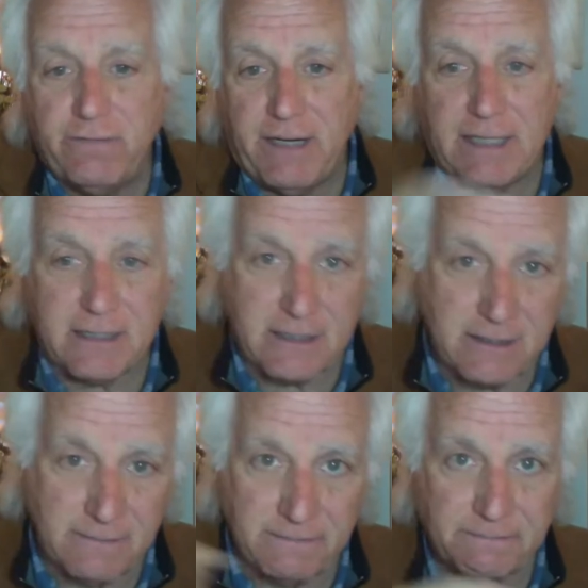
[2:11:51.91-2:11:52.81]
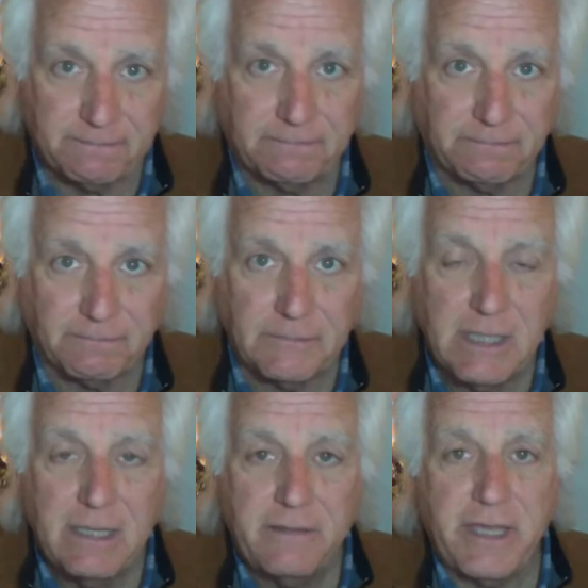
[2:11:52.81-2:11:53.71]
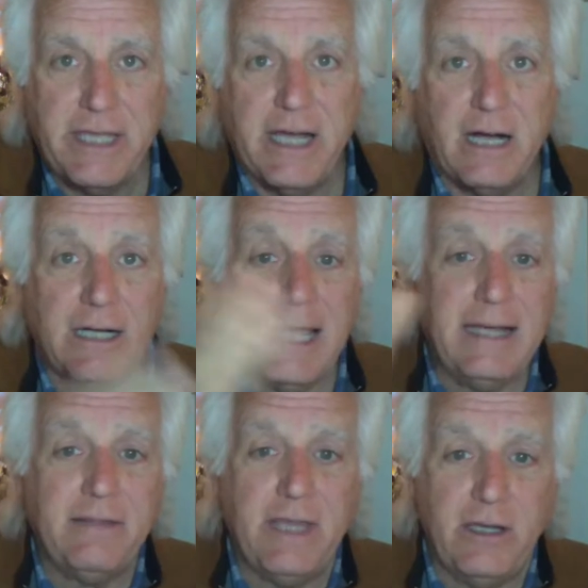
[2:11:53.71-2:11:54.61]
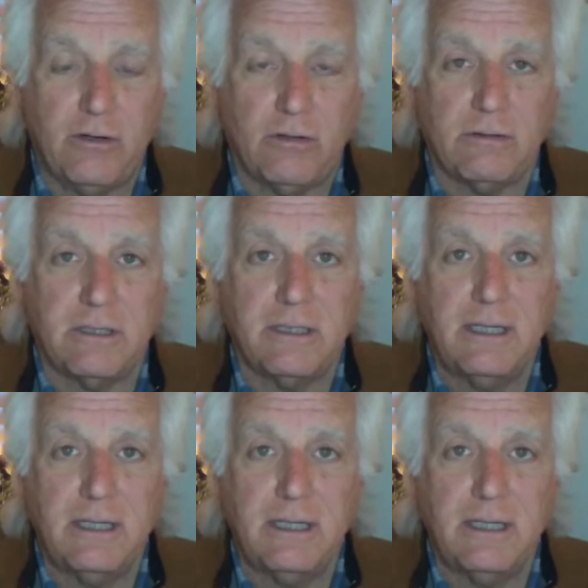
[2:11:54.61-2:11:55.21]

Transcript: us, the young and the old,